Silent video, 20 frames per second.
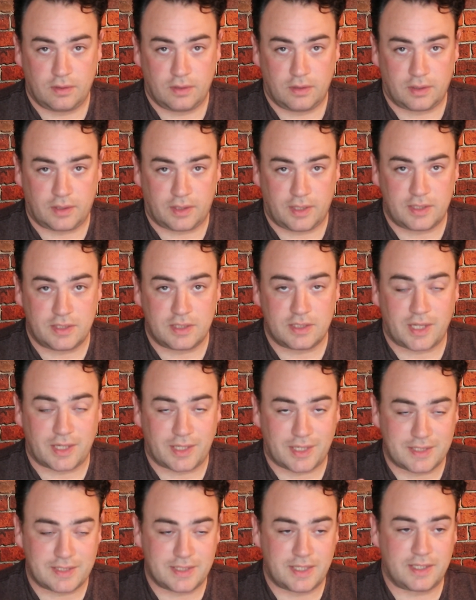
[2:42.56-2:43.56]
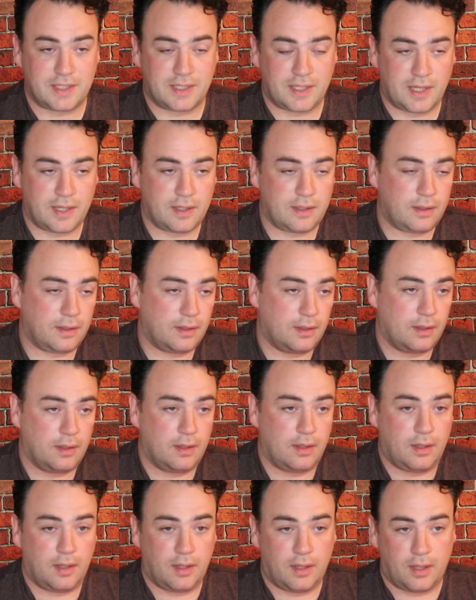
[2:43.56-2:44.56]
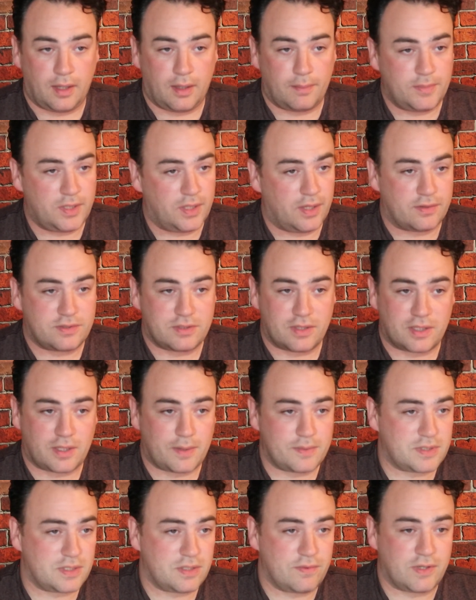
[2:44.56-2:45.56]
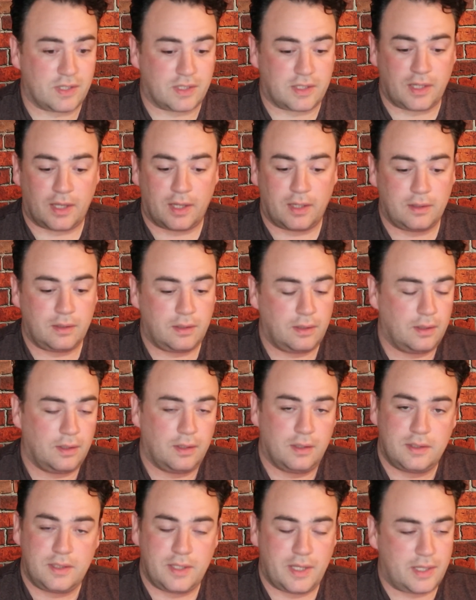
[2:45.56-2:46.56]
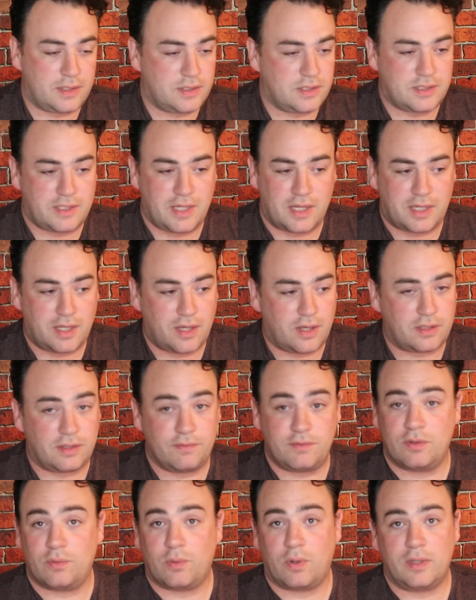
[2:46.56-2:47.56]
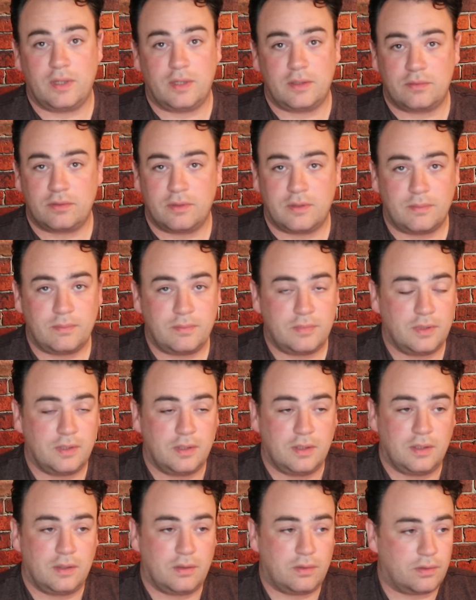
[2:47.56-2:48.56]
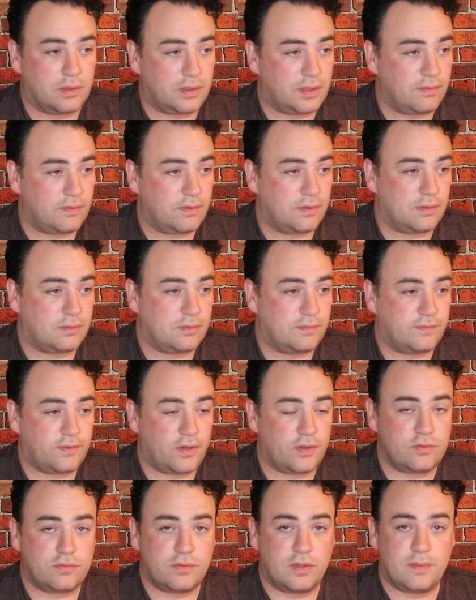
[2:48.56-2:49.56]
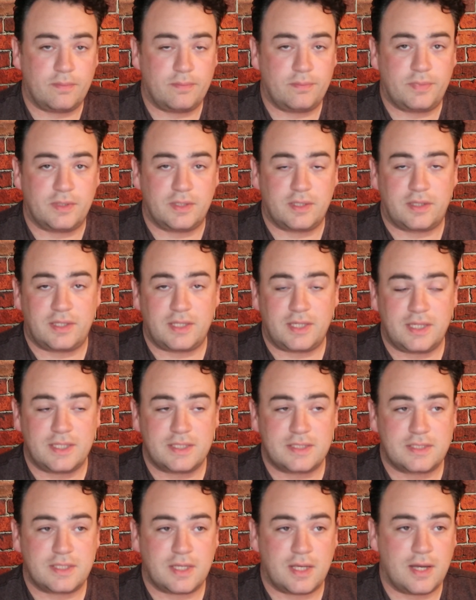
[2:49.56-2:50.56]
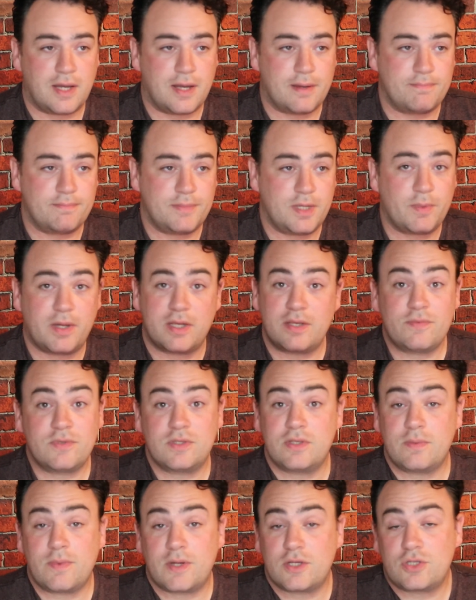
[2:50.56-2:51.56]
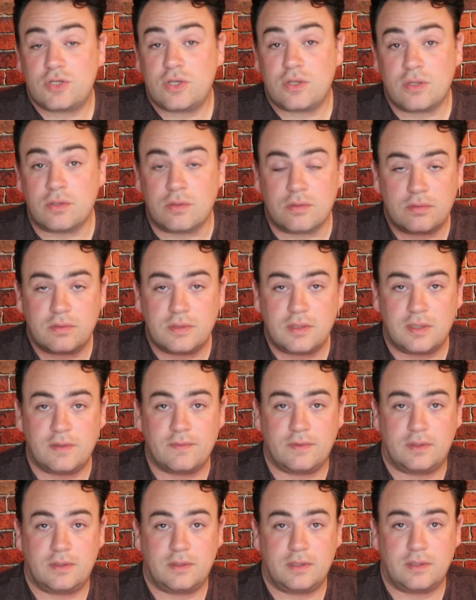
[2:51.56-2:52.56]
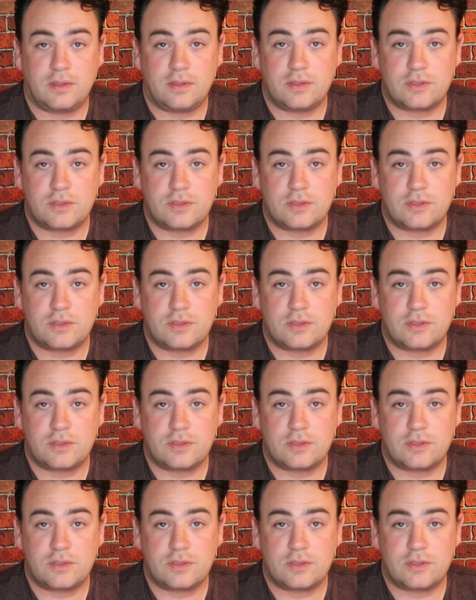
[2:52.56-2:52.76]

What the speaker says: Okay, like I said again, if someone comes at you with a gun, just take it out, give your wallet to him, or give your phone to him. But the thing is, he might shoot you, even.